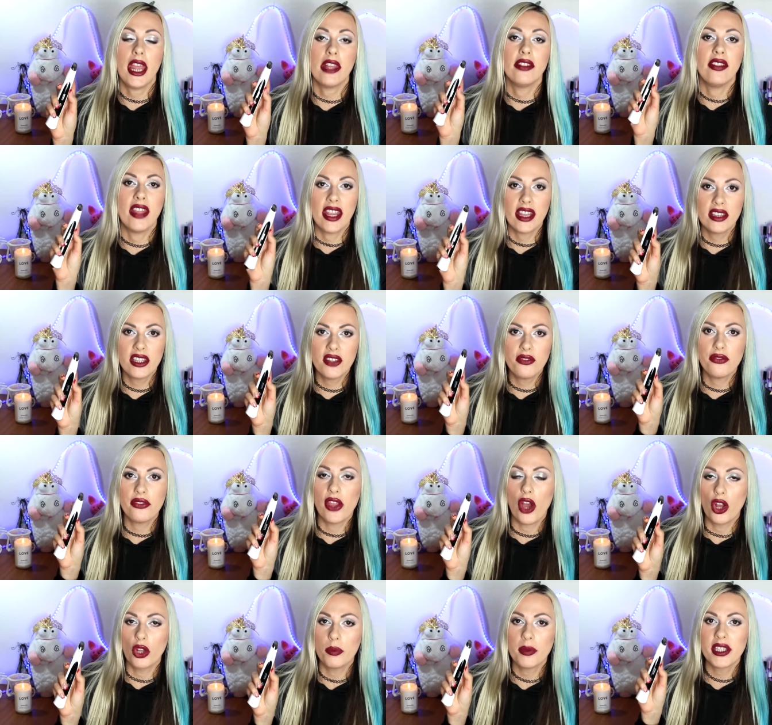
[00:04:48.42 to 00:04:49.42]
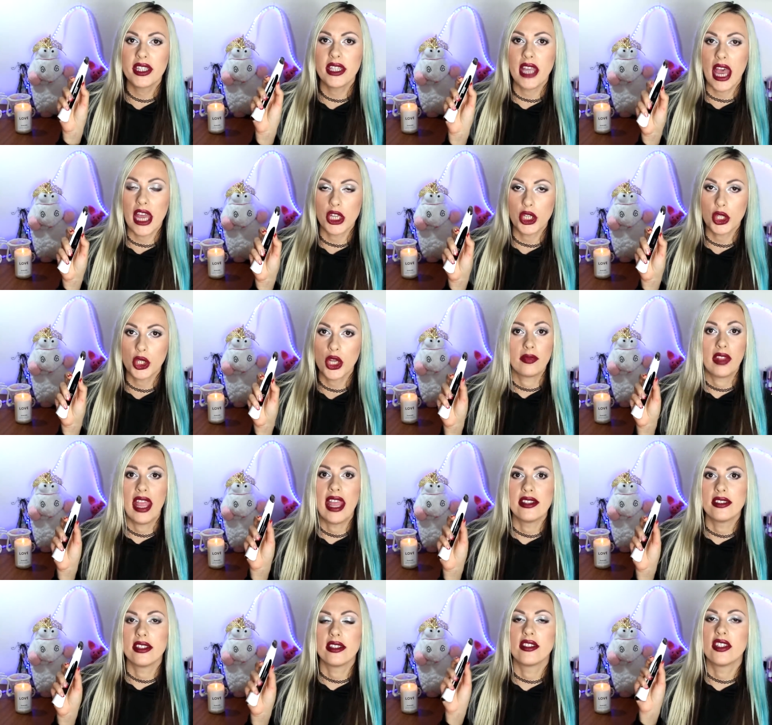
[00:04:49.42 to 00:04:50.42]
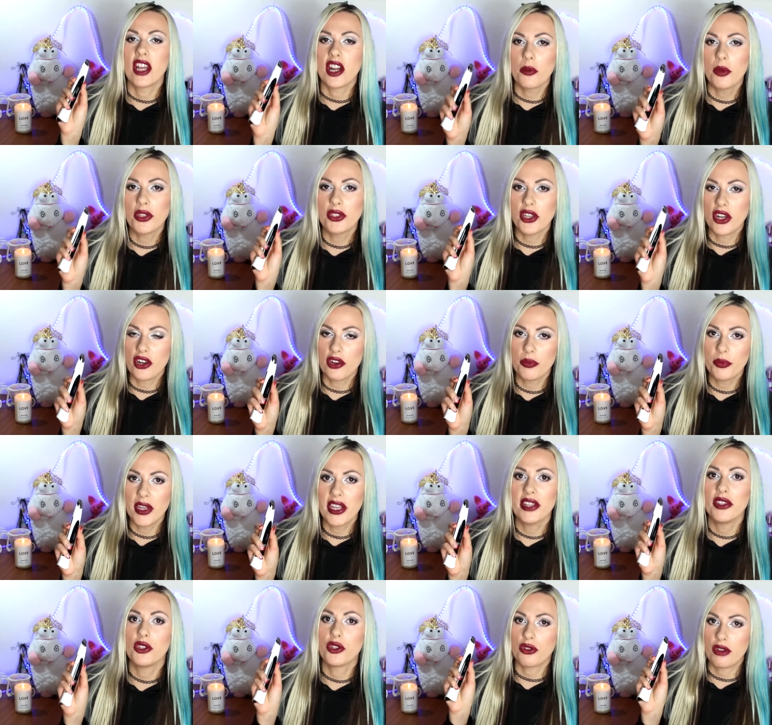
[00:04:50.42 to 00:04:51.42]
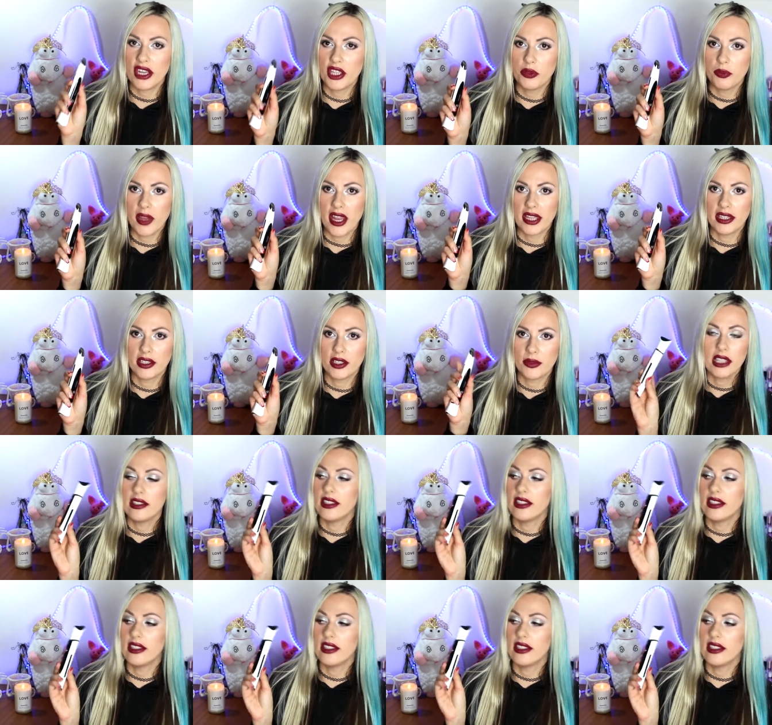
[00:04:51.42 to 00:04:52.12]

a negative ion massage and thermotherapy treatment.